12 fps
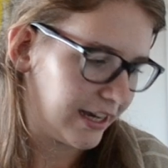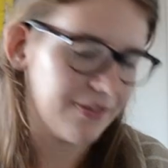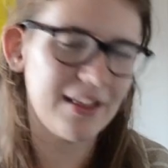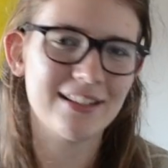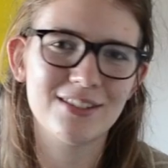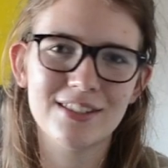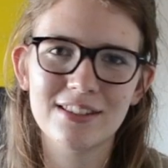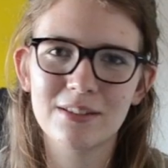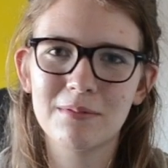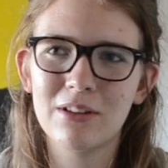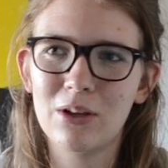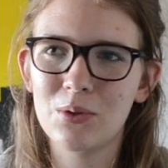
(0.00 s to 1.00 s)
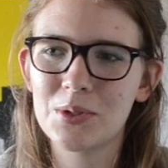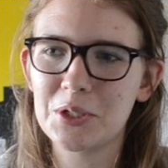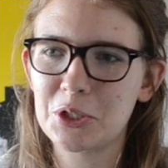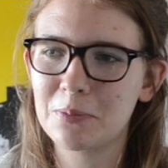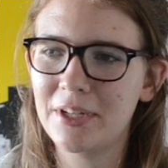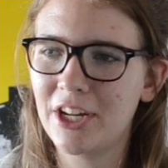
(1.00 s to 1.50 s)
and that's all the
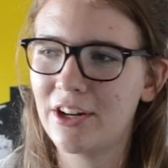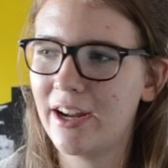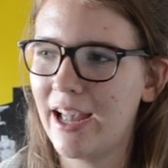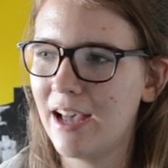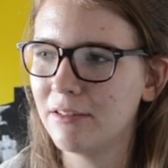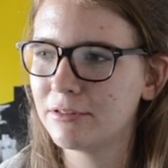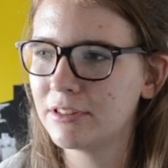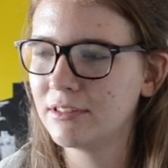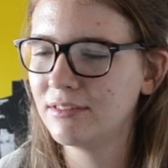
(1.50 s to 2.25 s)
social media I have.